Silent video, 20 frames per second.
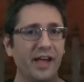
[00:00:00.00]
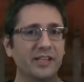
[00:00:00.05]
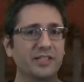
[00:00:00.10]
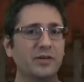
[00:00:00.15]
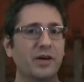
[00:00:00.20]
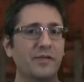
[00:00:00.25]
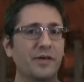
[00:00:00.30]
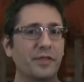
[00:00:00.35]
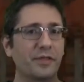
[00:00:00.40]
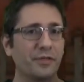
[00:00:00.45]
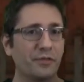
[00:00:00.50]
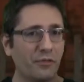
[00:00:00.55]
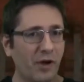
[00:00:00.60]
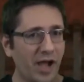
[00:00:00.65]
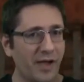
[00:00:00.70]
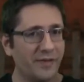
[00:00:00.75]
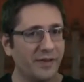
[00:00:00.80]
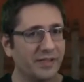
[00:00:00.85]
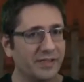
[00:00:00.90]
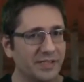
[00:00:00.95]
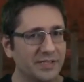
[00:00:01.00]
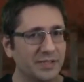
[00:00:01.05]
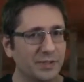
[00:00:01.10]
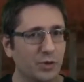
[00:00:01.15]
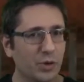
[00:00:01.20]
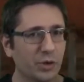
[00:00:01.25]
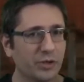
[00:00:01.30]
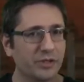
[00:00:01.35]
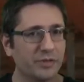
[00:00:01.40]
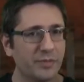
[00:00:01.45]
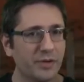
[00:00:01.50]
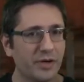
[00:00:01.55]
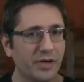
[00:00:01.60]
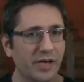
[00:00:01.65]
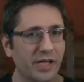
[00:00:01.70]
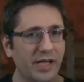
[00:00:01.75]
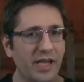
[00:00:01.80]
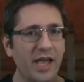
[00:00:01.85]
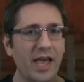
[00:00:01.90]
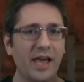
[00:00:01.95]
They also have a thriving Discord
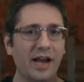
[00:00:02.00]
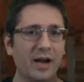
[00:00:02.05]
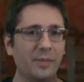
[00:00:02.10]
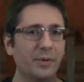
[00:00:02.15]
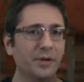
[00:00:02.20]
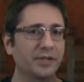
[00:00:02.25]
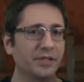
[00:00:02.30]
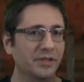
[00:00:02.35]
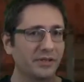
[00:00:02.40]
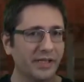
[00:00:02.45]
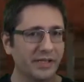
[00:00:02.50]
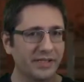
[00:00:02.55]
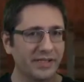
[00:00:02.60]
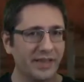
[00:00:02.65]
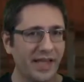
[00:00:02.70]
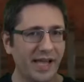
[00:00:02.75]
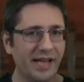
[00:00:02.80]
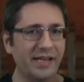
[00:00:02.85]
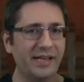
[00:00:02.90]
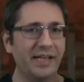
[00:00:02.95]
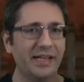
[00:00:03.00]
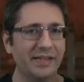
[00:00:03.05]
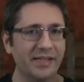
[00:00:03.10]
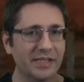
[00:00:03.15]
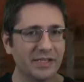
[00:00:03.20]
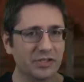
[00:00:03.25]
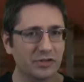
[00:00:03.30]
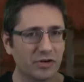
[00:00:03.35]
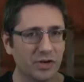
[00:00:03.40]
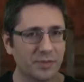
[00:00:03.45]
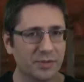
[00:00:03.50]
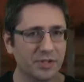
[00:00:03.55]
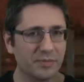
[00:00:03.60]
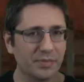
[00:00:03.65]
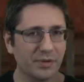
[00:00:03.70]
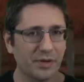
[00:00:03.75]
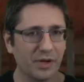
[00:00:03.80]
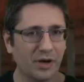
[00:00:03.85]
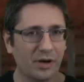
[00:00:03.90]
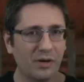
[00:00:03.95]
community, and I'll put the link to that in the description
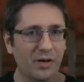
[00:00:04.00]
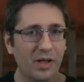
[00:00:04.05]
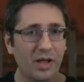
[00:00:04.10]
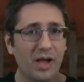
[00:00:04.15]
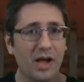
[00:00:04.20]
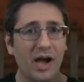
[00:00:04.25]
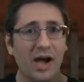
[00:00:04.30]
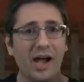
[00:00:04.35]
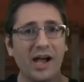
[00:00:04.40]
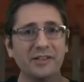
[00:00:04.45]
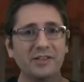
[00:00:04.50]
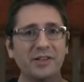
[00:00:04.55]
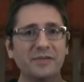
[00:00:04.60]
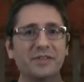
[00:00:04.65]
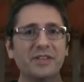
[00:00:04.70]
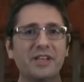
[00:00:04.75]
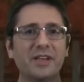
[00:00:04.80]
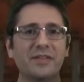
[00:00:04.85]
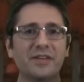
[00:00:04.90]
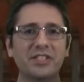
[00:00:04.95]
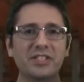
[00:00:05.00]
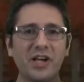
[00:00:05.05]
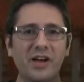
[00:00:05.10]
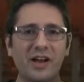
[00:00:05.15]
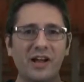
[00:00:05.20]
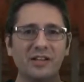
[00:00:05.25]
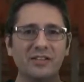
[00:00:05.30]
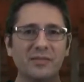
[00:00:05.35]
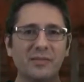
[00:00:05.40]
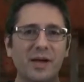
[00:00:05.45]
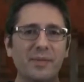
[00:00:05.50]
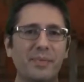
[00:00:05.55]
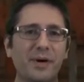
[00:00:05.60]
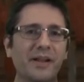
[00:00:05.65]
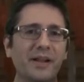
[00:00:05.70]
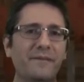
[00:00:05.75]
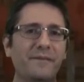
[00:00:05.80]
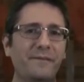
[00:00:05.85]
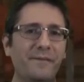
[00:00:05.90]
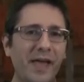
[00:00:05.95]
below. I also have to give a shout out to my buddy